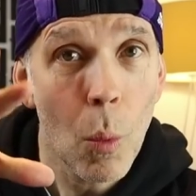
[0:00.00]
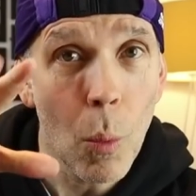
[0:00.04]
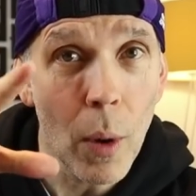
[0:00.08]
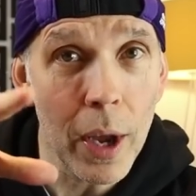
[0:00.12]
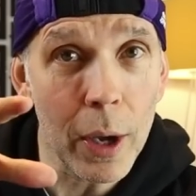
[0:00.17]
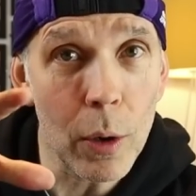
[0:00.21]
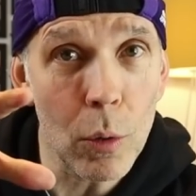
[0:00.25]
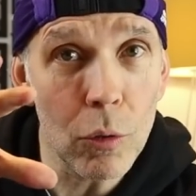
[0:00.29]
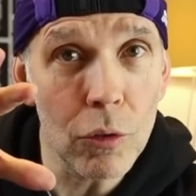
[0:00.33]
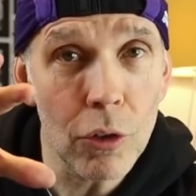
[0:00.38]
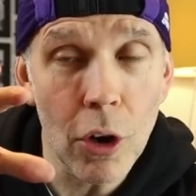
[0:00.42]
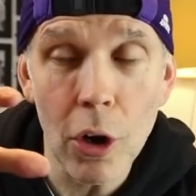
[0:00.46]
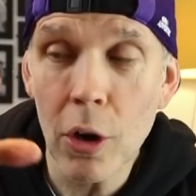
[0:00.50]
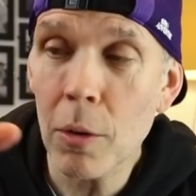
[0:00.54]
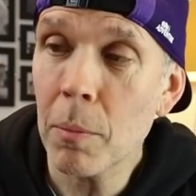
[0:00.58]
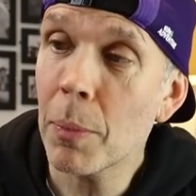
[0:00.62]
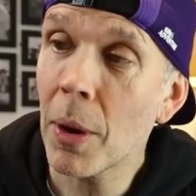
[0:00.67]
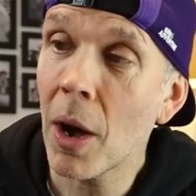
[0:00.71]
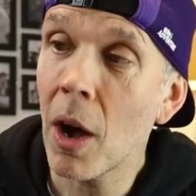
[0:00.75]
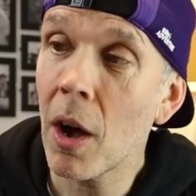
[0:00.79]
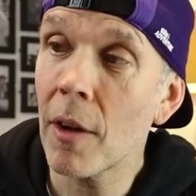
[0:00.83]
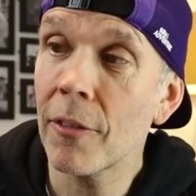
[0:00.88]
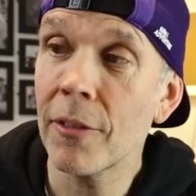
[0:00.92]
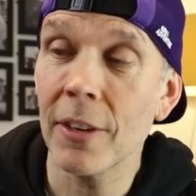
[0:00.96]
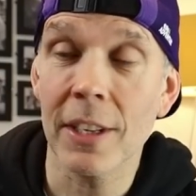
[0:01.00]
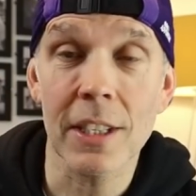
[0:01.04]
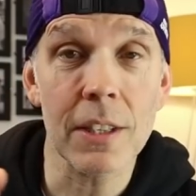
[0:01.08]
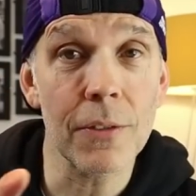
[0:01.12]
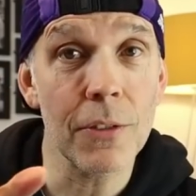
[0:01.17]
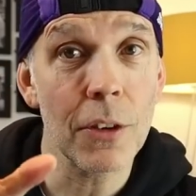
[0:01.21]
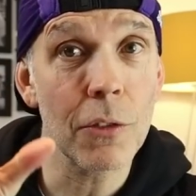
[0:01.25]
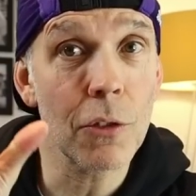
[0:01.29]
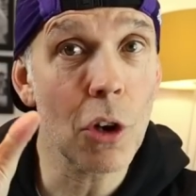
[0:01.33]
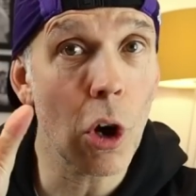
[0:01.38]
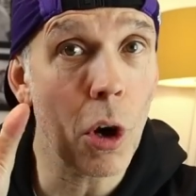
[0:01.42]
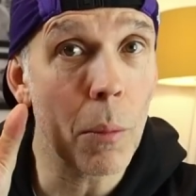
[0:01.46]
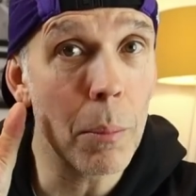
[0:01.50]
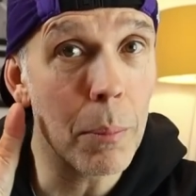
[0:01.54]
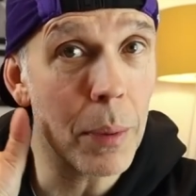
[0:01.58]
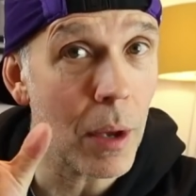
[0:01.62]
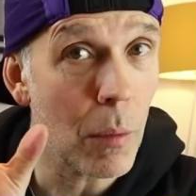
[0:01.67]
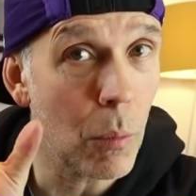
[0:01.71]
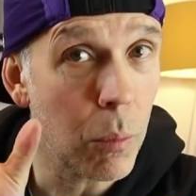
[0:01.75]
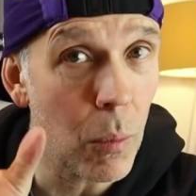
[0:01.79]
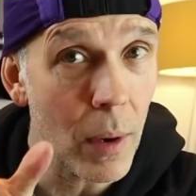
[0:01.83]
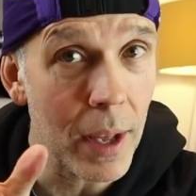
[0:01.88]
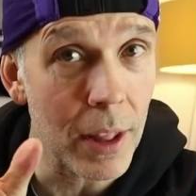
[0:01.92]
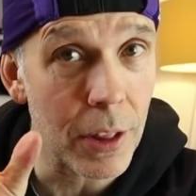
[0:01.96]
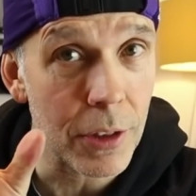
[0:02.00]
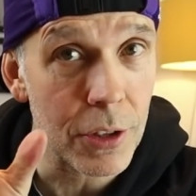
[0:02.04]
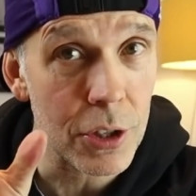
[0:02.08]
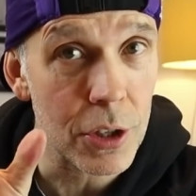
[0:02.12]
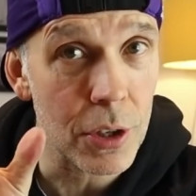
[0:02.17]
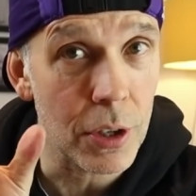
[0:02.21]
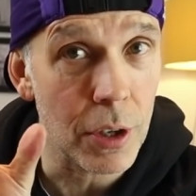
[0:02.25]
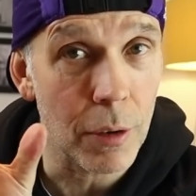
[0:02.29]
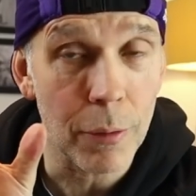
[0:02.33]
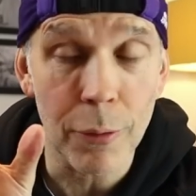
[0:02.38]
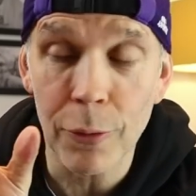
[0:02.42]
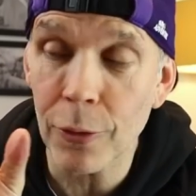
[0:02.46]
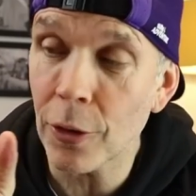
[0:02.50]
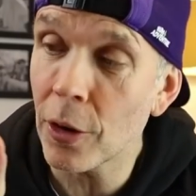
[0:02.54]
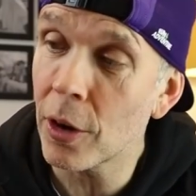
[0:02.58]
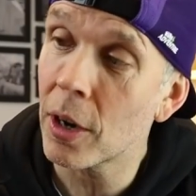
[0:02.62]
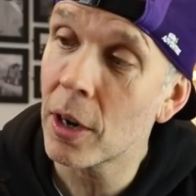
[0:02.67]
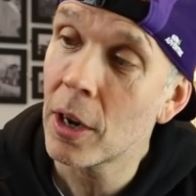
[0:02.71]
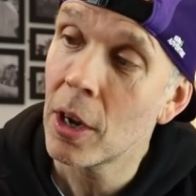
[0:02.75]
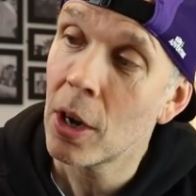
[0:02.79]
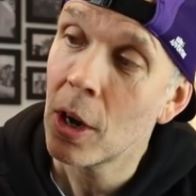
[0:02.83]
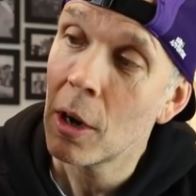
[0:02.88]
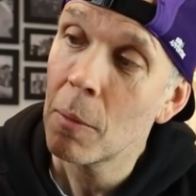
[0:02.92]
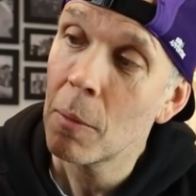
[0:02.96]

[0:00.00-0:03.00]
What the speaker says: wiggle room, perfect if you've got a bit of width to your foot,